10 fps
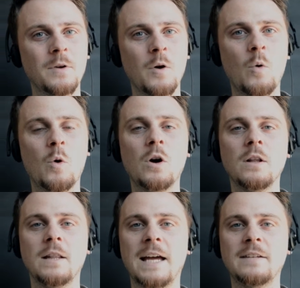Or
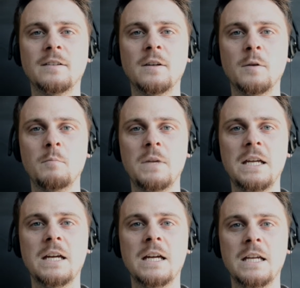let
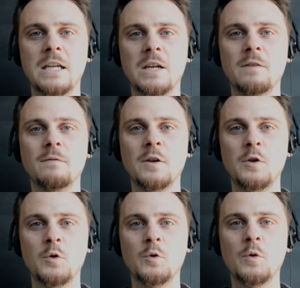me give
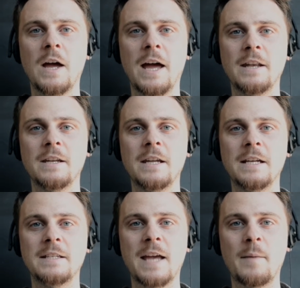you an
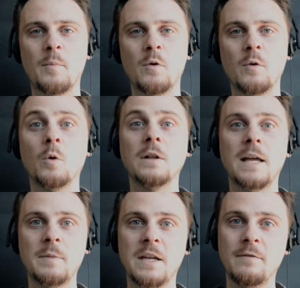example? Or
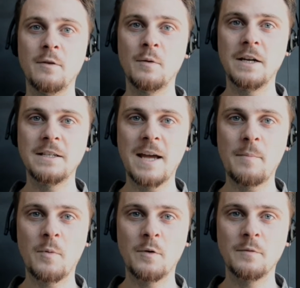let me give you an
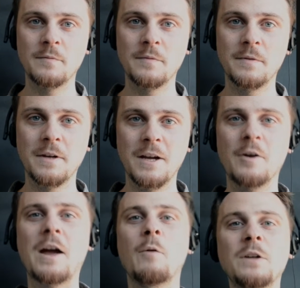example?
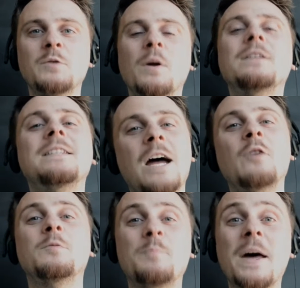Okay, which one
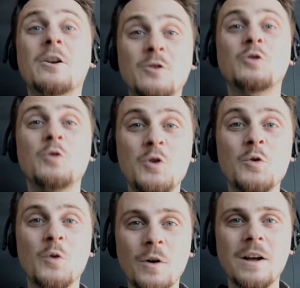sounds better to
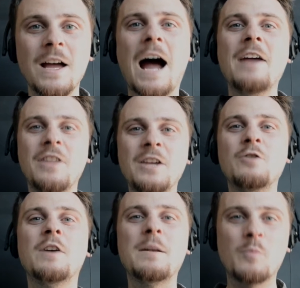you? I think you
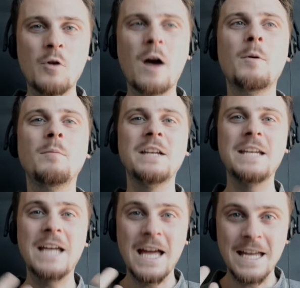can
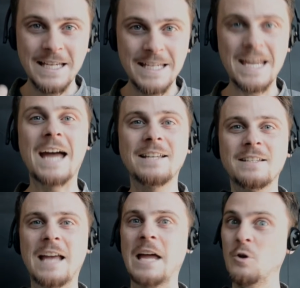probably
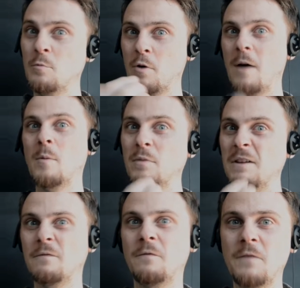guess, and you
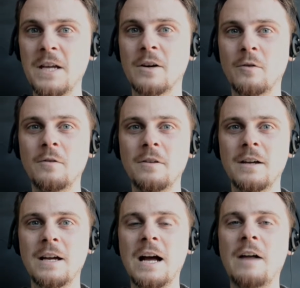probably feel,
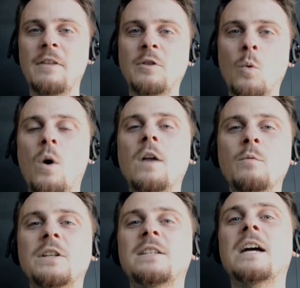that the one
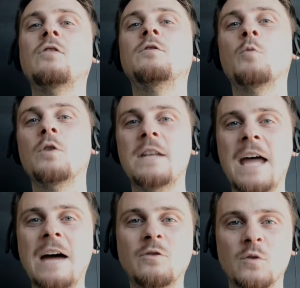which sounds more
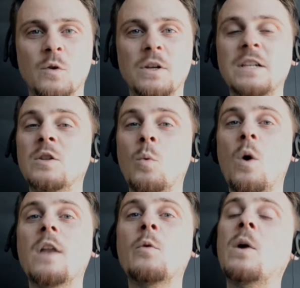natural is the
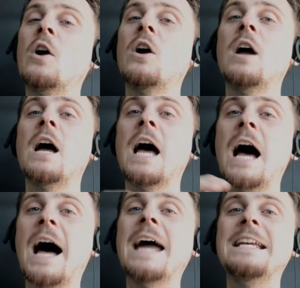one where
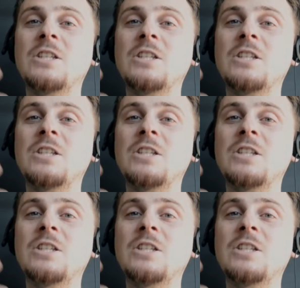I